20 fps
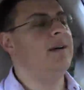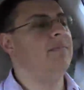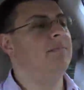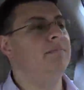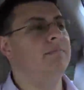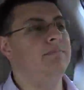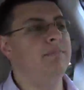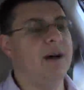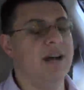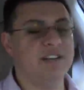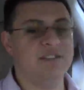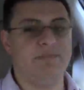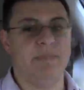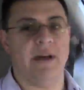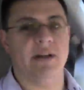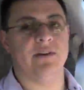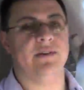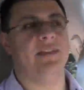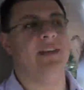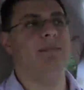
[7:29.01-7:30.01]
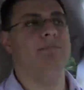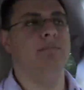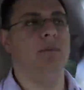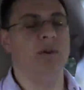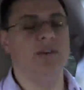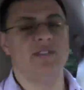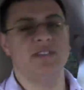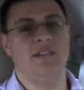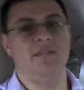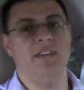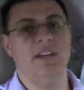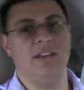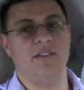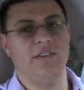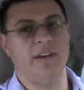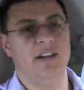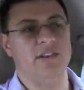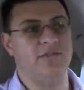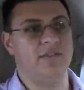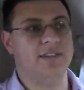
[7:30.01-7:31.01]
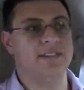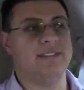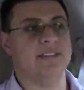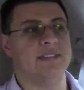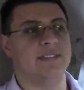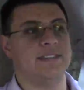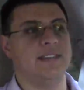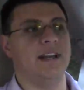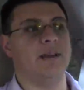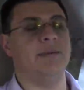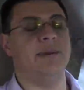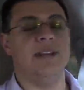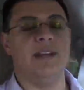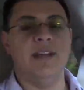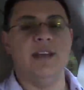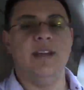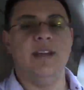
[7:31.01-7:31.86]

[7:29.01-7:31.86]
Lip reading: much better than most of the other entries in this segment,